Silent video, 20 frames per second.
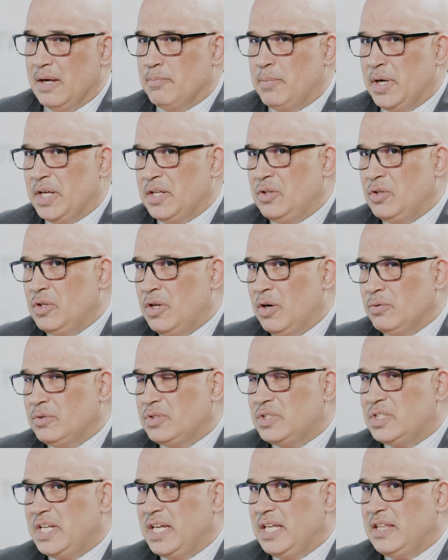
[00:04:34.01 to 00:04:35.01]
but you
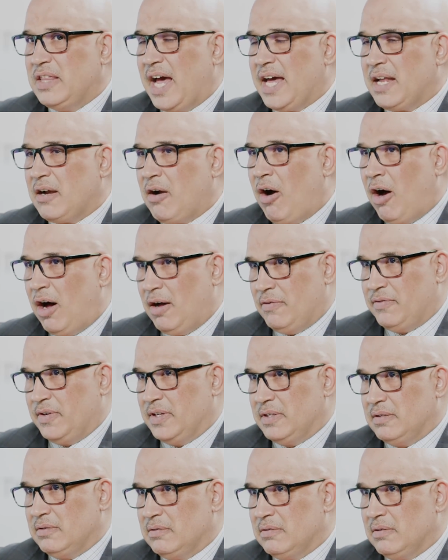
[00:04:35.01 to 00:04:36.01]
don't see that
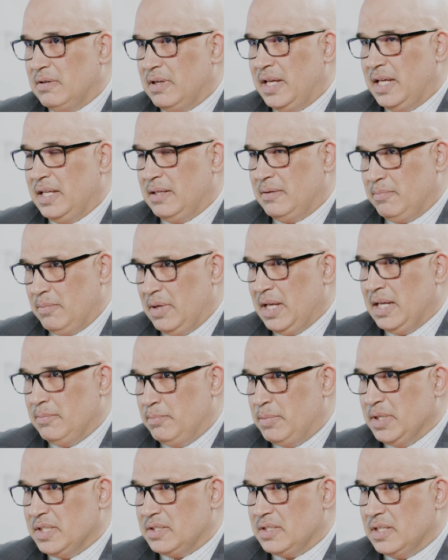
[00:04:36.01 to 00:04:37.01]
often in in
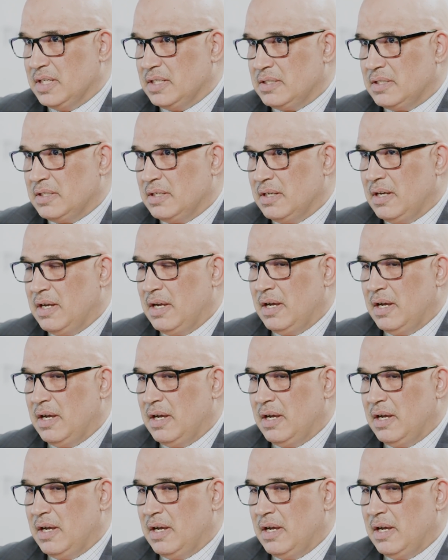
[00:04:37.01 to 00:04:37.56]
business.